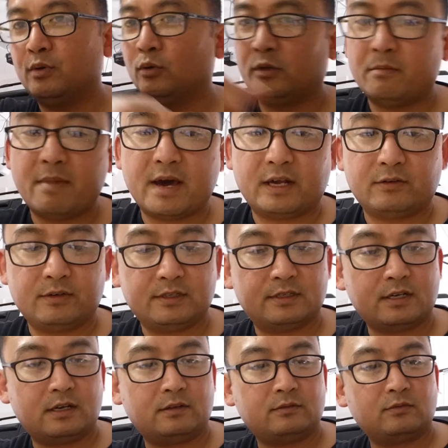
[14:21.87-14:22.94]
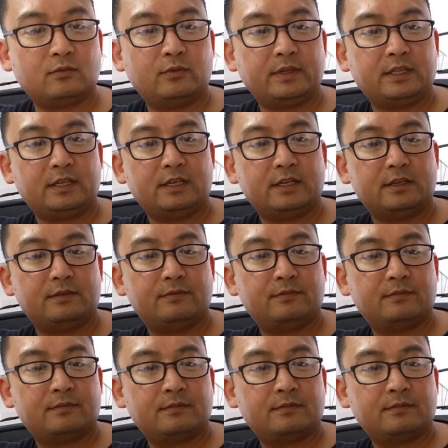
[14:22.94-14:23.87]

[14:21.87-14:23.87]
pull the batteries out when needed.